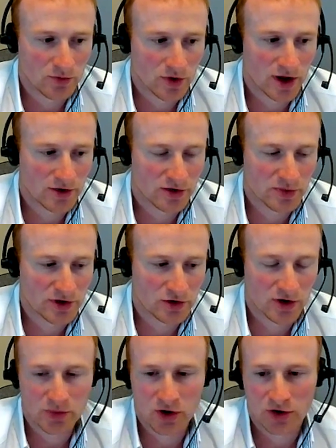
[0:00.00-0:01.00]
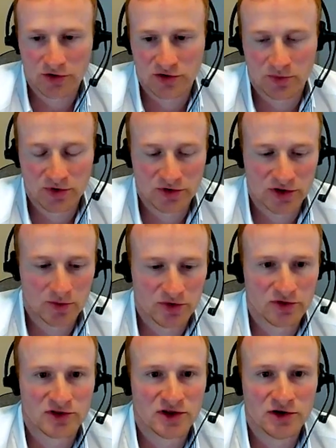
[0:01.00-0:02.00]
and it's been a great partnership in terms of
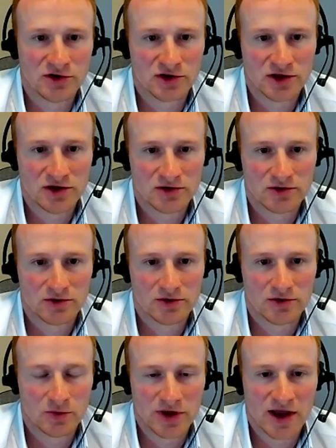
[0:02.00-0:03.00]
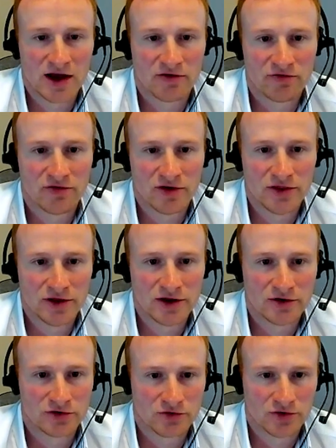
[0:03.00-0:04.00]
the synergy that we have in the
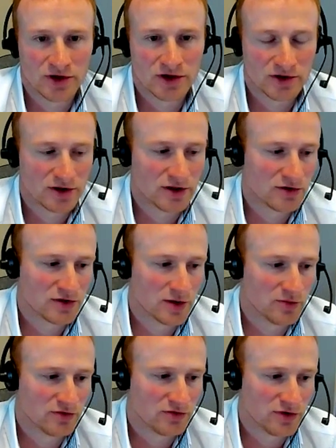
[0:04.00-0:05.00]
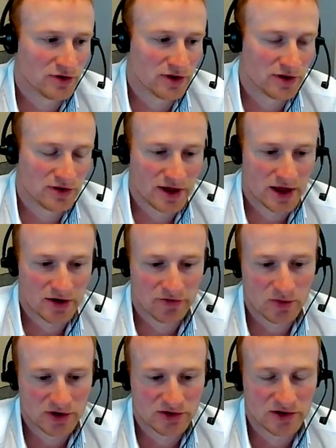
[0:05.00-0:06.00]
industry in terms of that they have the
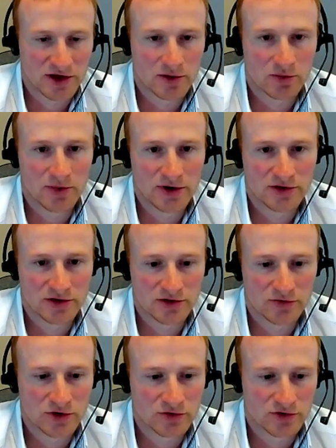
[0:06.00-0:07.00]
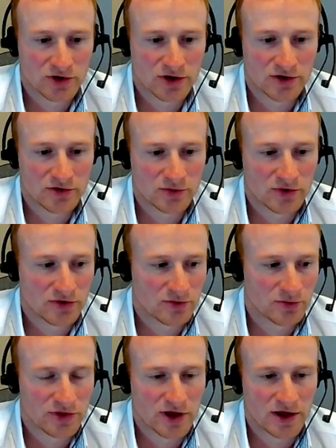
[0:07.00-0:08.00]
mixing capabilities for new tires with
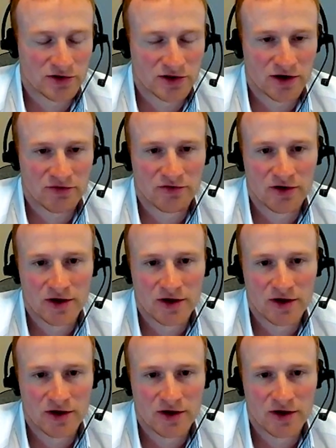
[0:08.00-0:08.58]
HF,